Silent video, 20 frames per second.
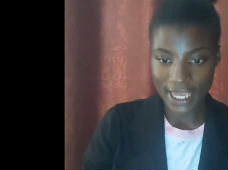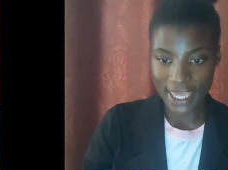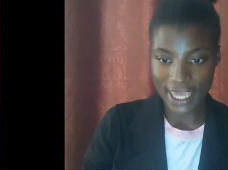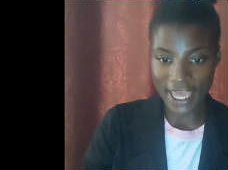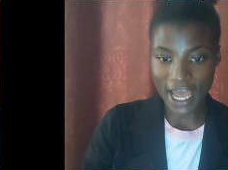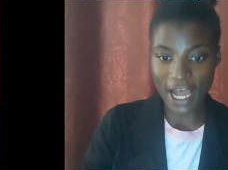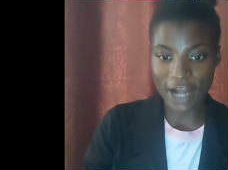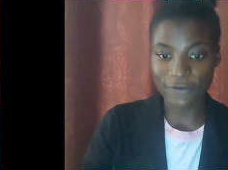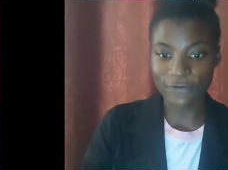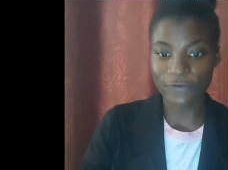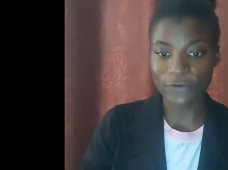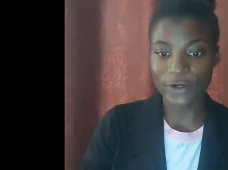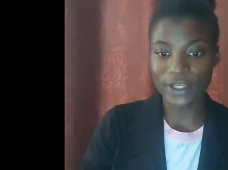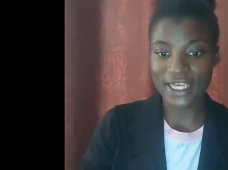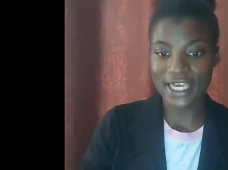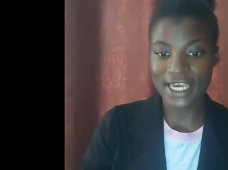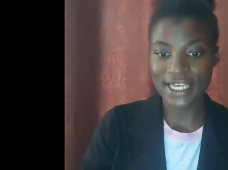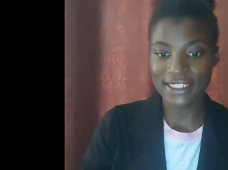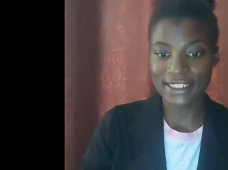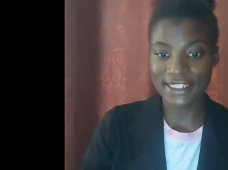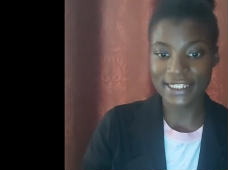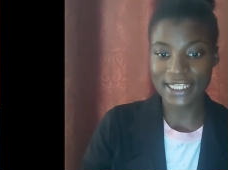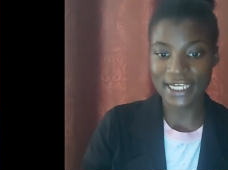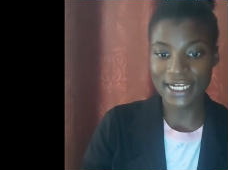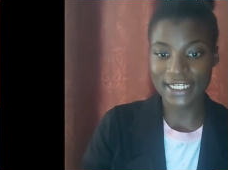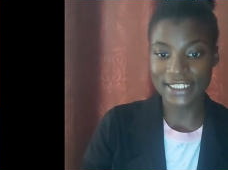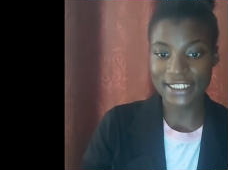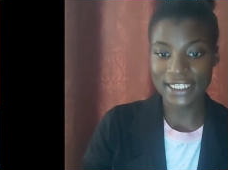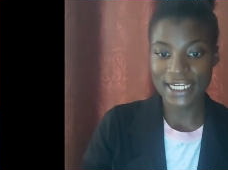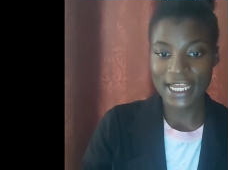he advocates
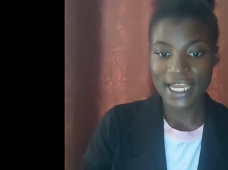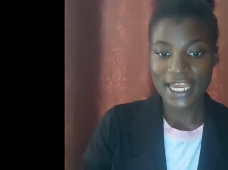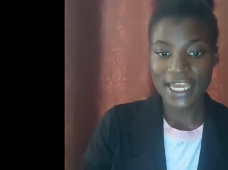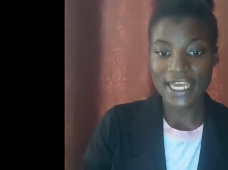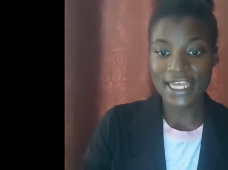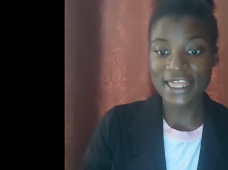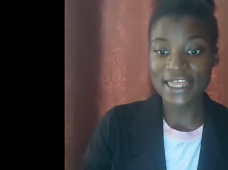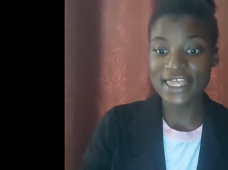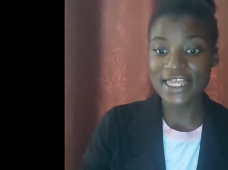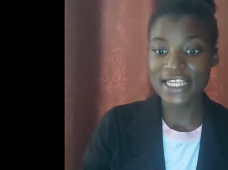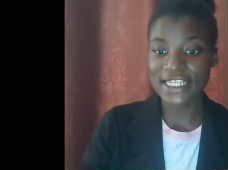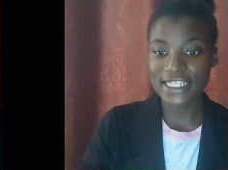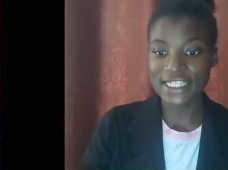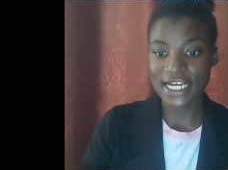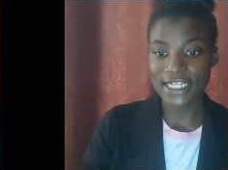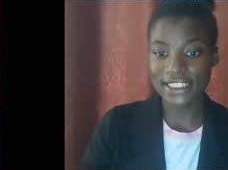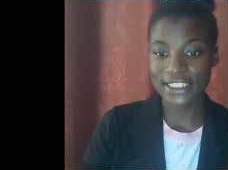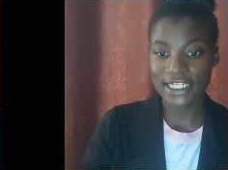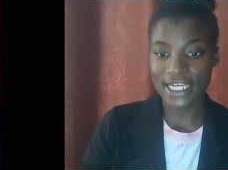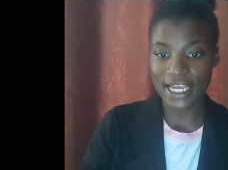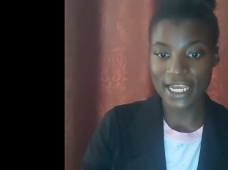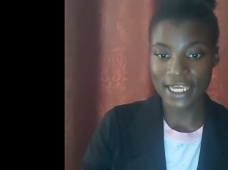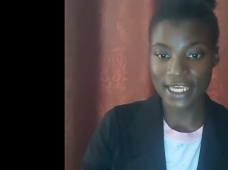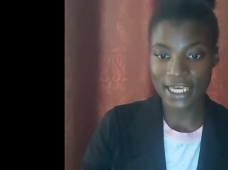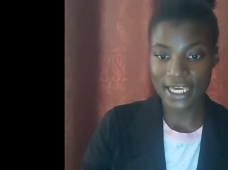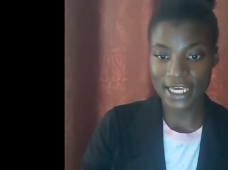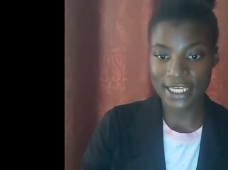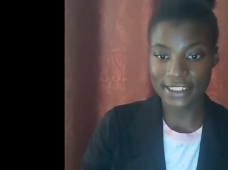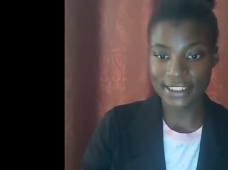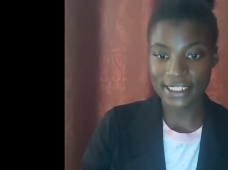that in such a
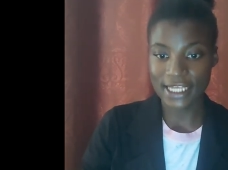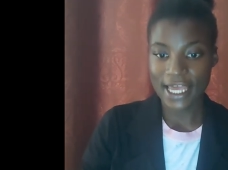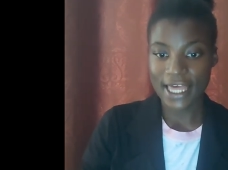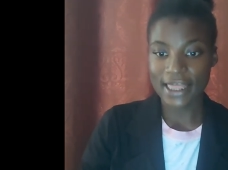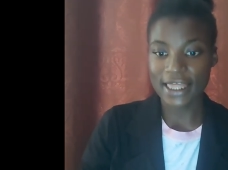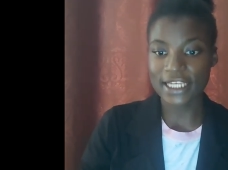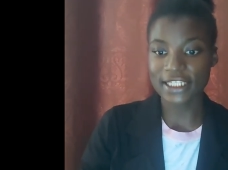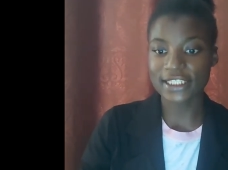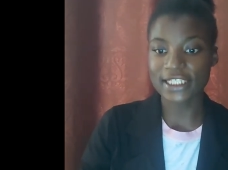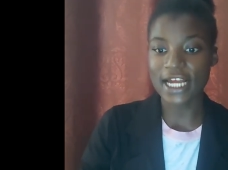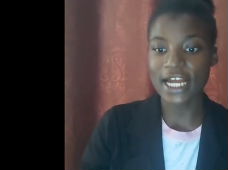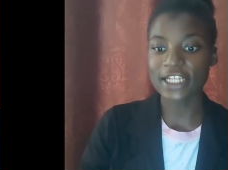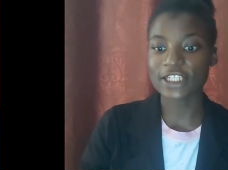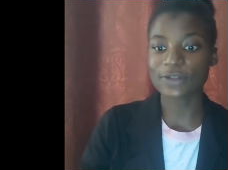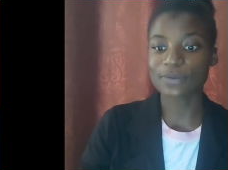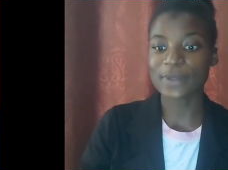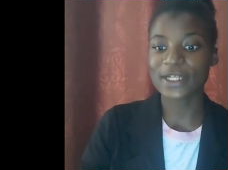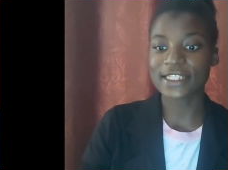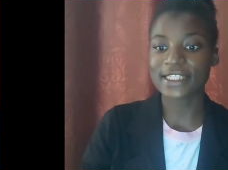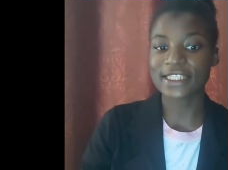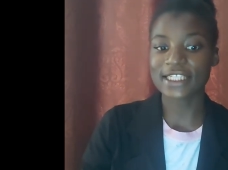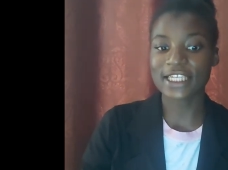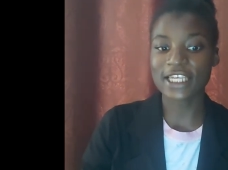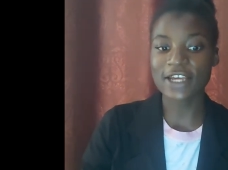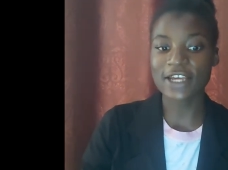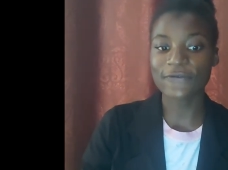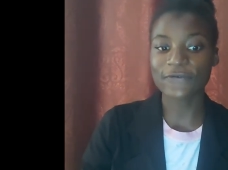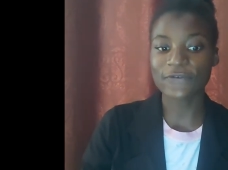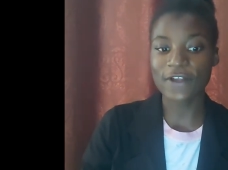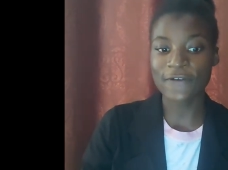case, the judge must
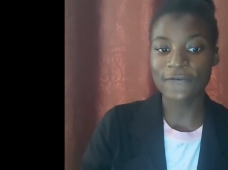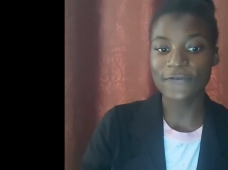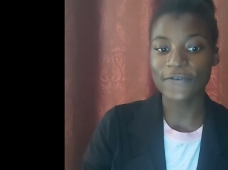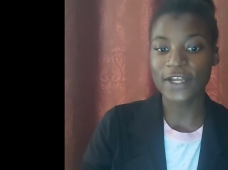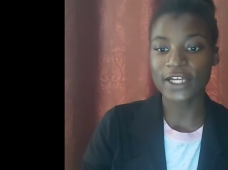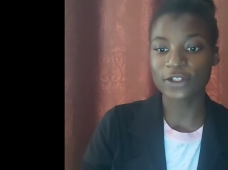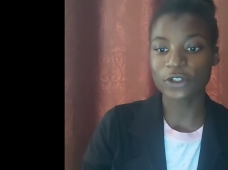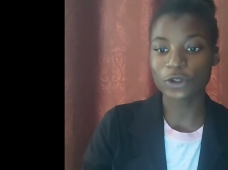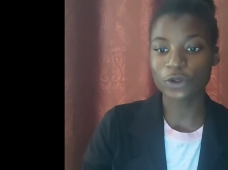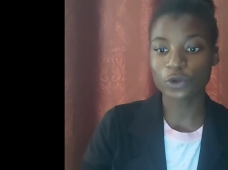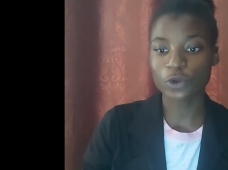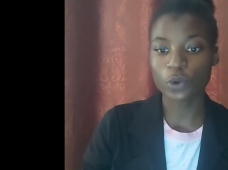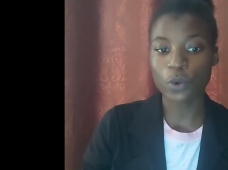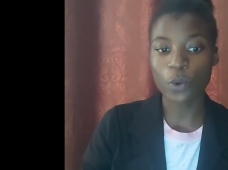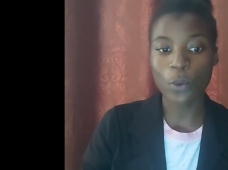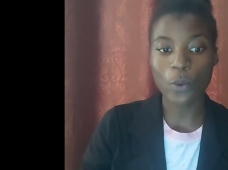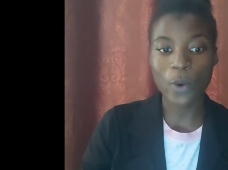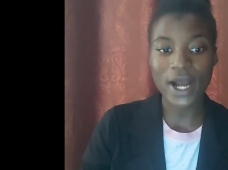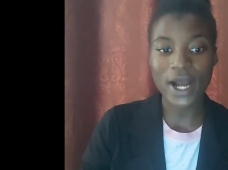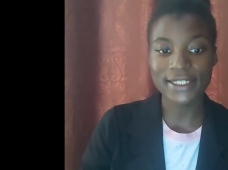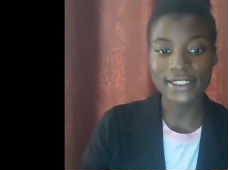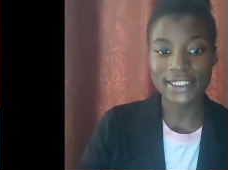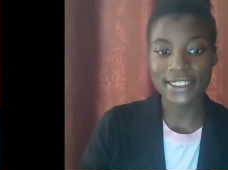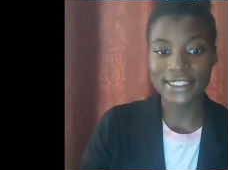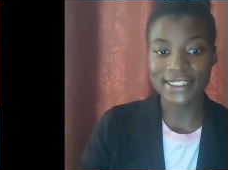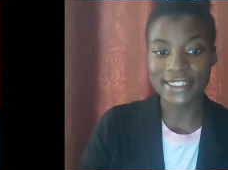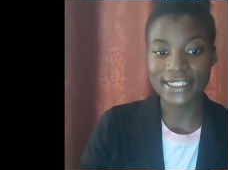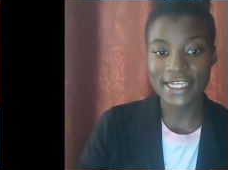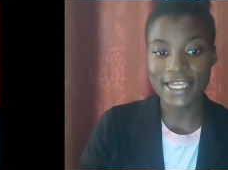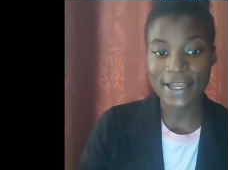give effect to what
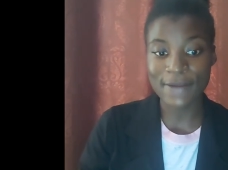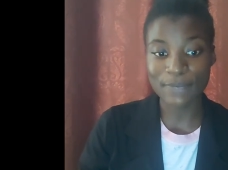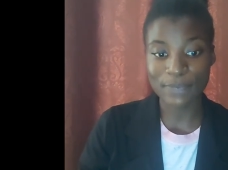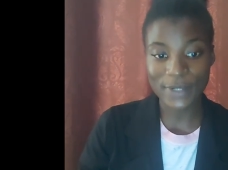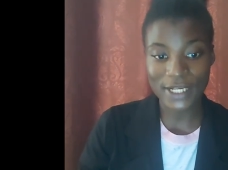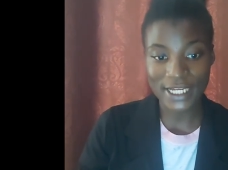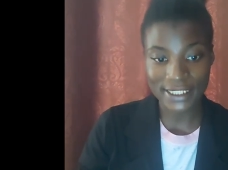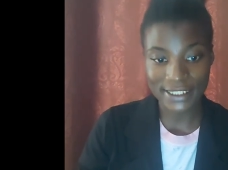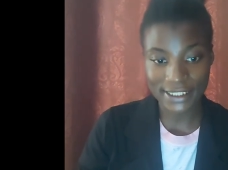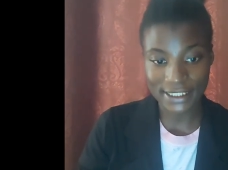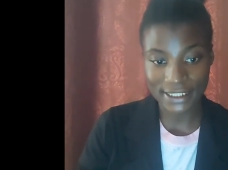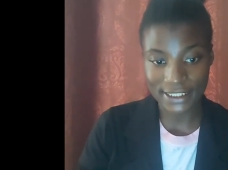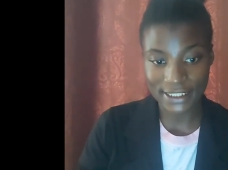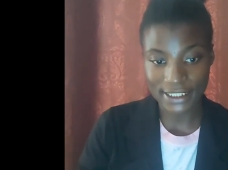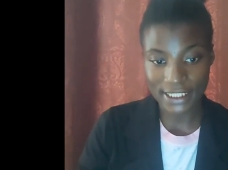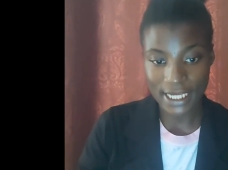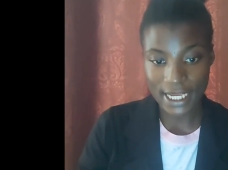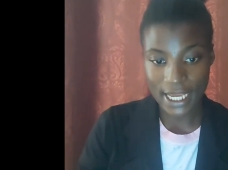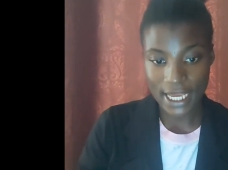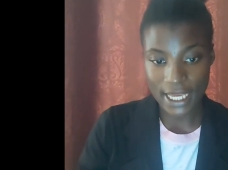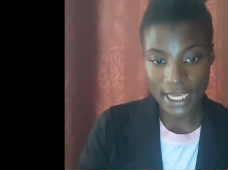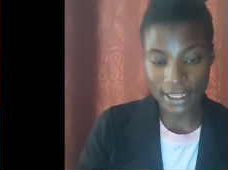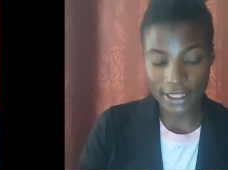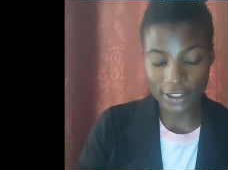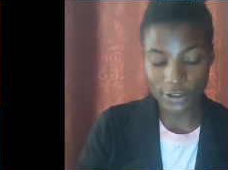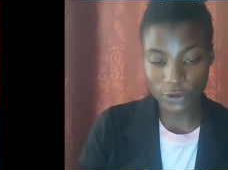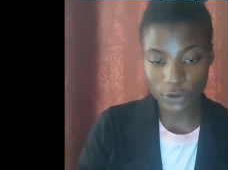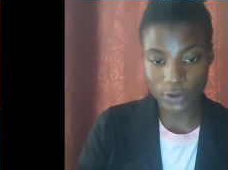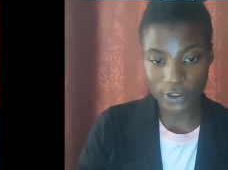is implicit in the